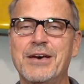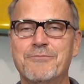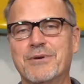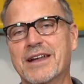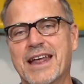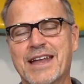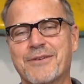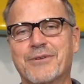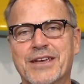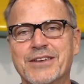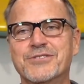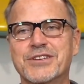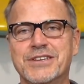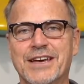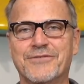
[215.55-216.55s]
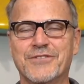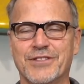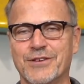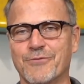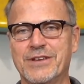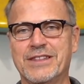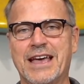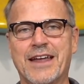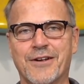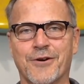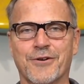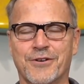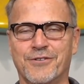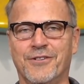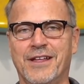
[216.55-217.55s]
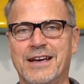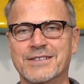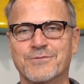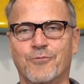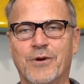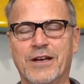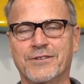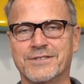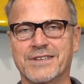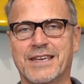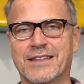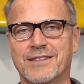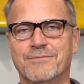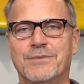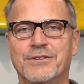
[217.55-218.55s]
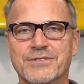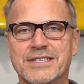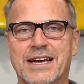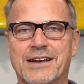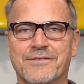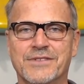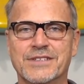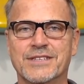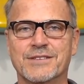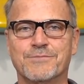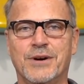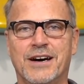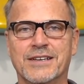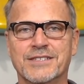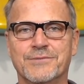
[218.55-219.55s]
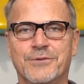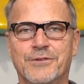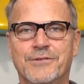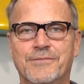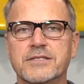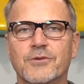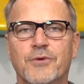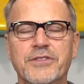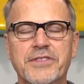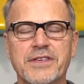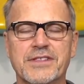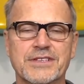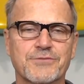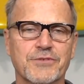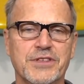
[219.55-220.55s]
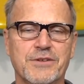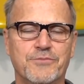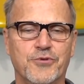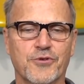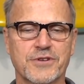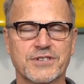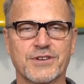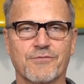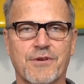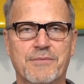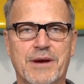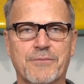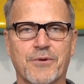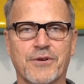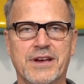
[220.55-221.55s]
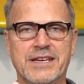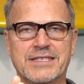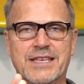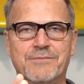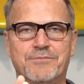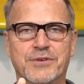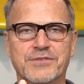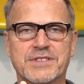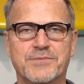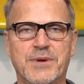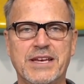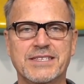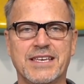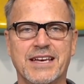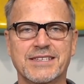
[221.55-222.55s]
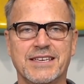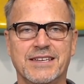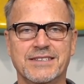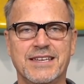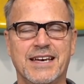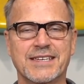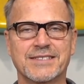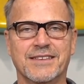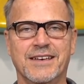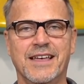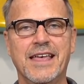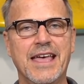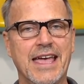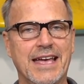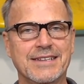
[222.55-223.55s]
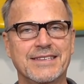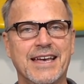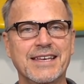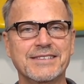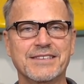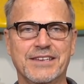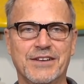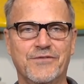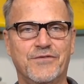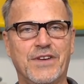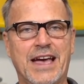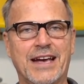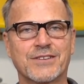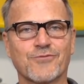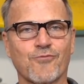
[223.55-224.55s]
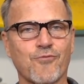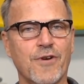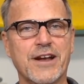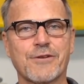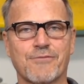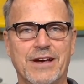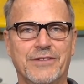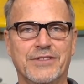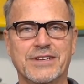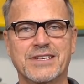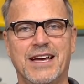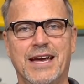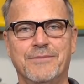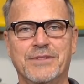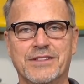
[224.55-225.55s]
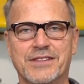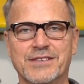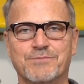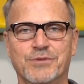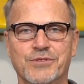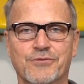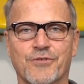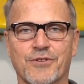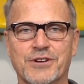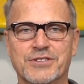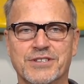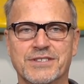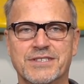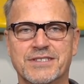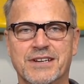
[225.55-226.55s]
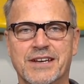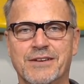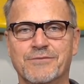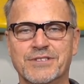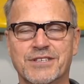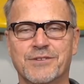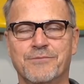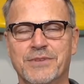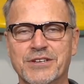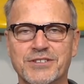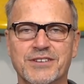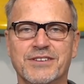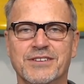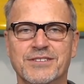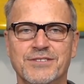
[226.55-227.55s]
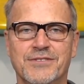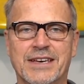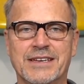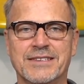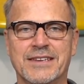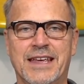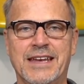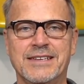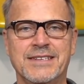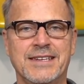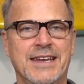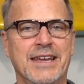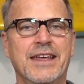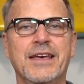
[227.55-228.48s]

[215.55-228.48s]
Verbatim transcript: But anyway, you should definitely read that article as well to get the most out of this as possible. So one thing that's really important to remember is that both SpaceX and Tesla in fact, right around the time that this Blue Origin study was commissioned in 2018,